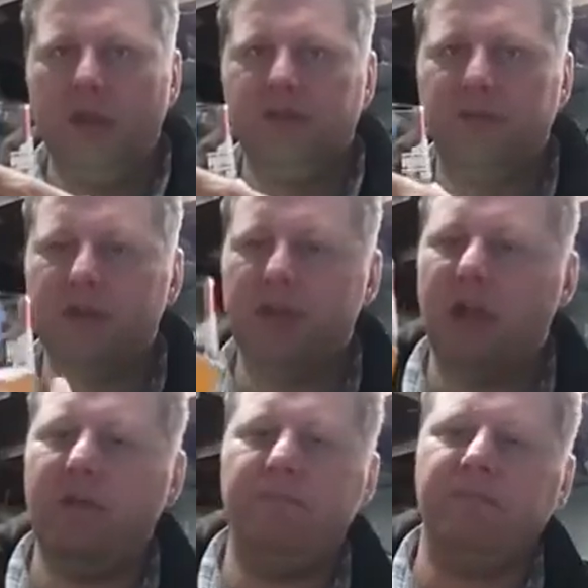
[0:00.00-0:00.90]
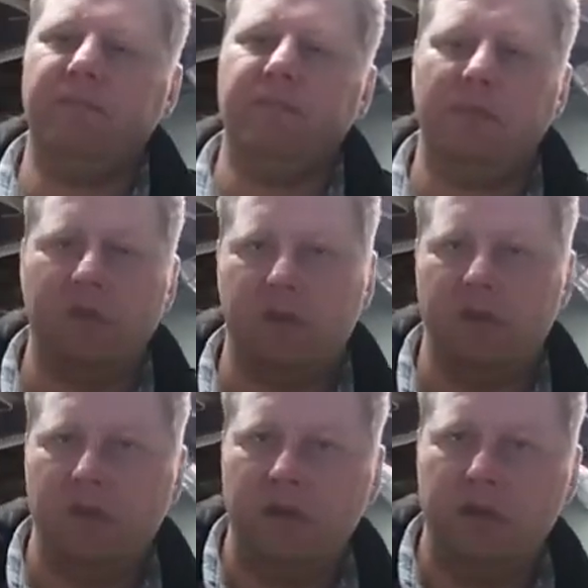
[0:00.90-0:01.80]
It's for you, Dan.
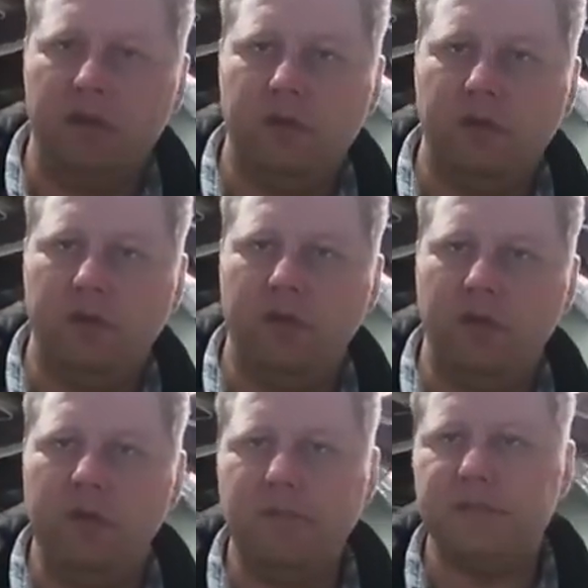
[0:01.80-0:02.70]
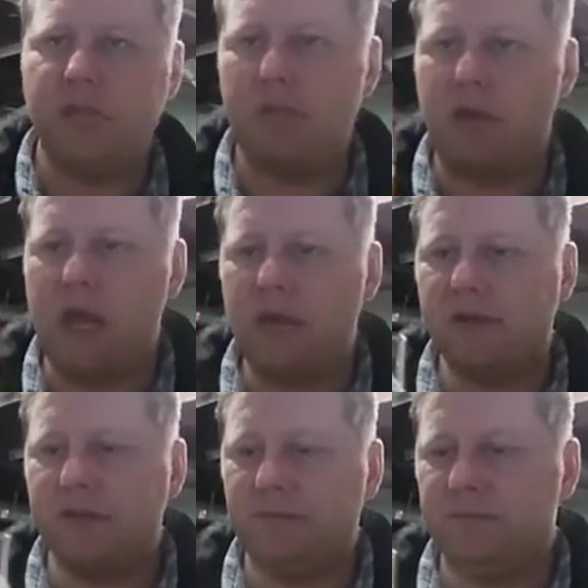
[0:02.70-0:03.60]
Vic Norton Brewery, sample
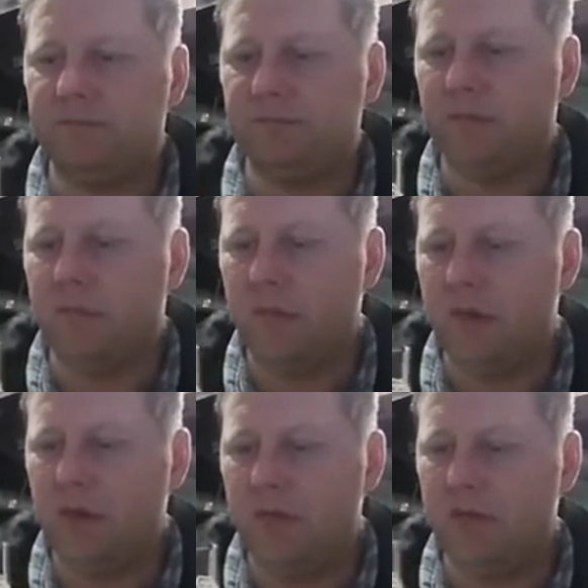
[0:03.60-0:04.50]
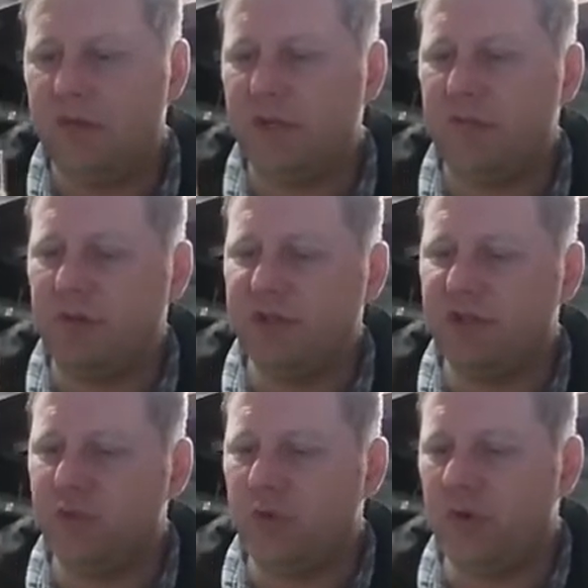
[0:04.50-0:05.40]
glass. Let's give her a
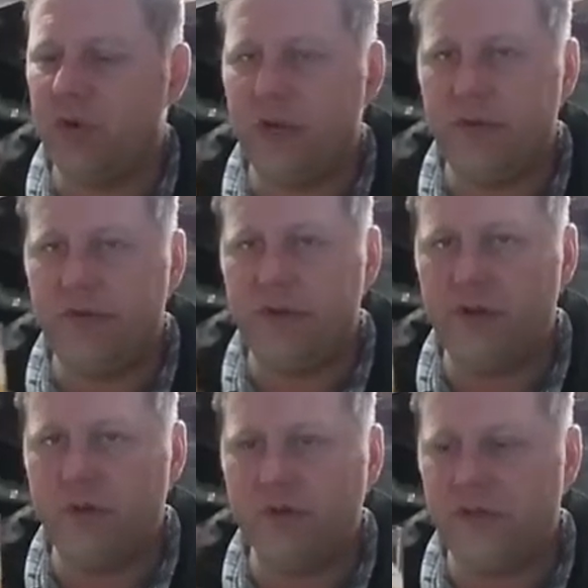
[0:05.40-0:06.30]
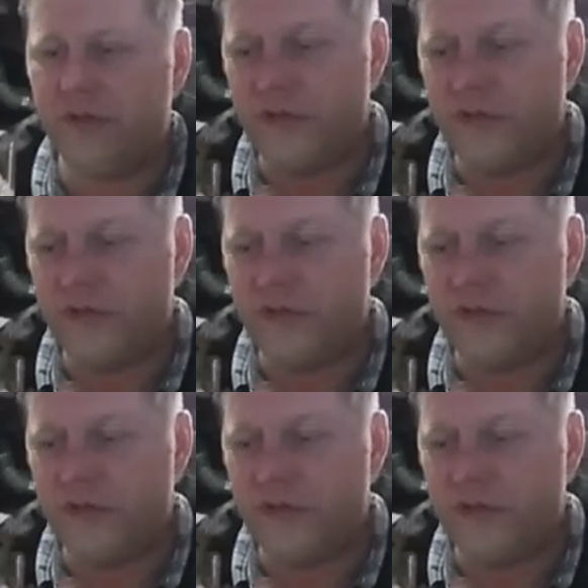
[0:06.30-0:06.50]
swirl and get a bit of a nose on this